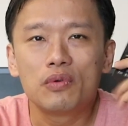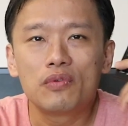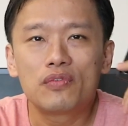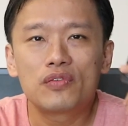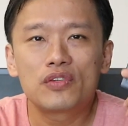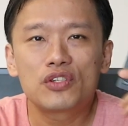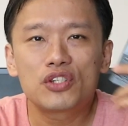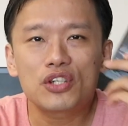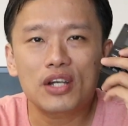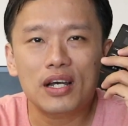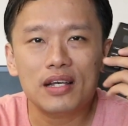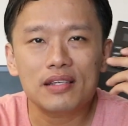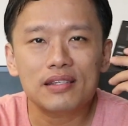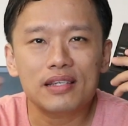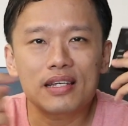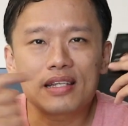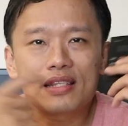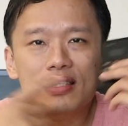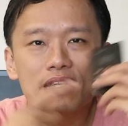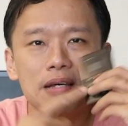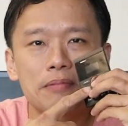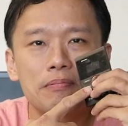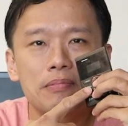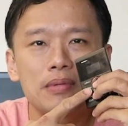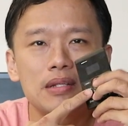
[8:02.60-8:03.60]
with just its
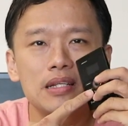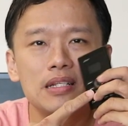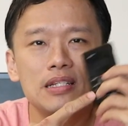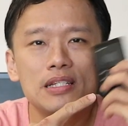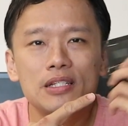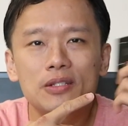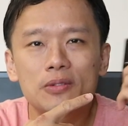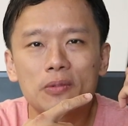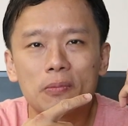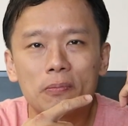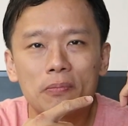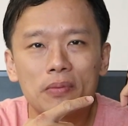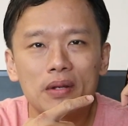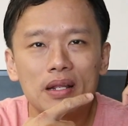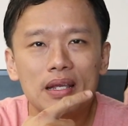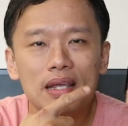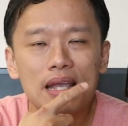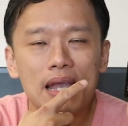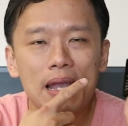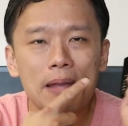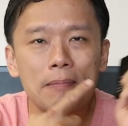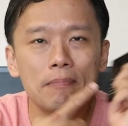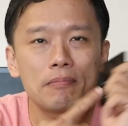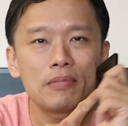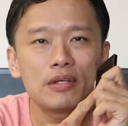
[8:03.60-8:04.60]
ability to play
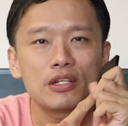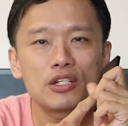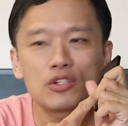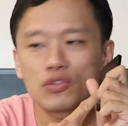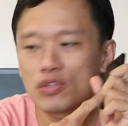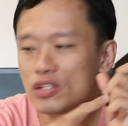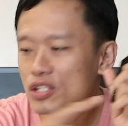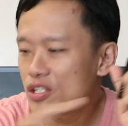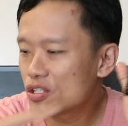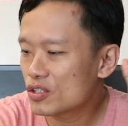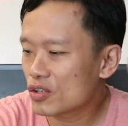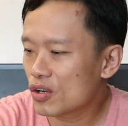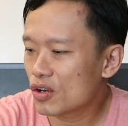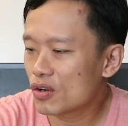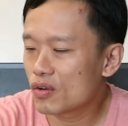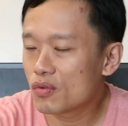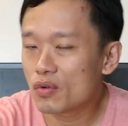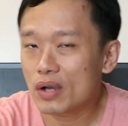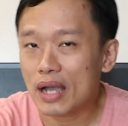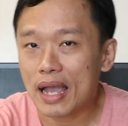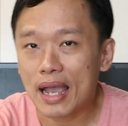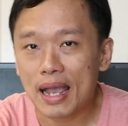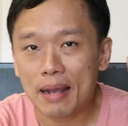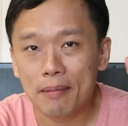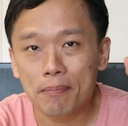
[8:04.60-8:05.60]
MP3
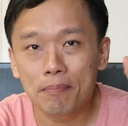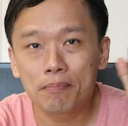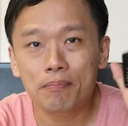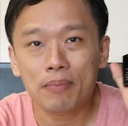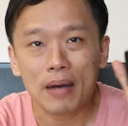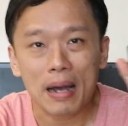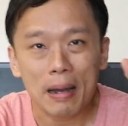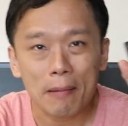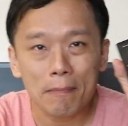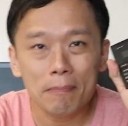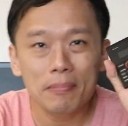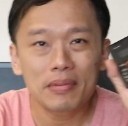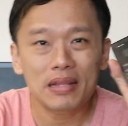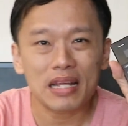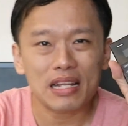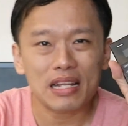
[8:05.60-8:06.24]
song and pump